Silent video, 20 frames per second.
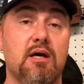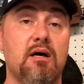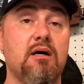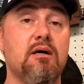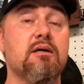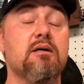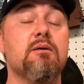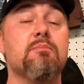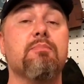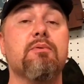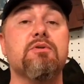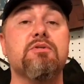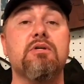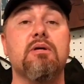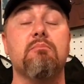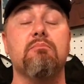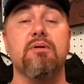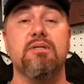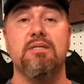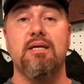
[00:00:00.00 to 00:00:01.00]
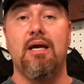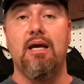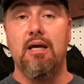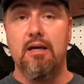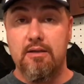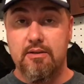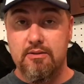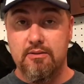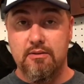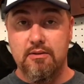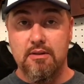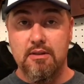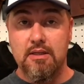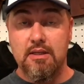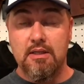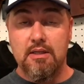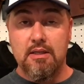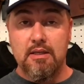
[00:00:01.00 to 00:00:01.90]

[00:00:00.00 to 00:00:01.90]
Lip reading: 100% botanical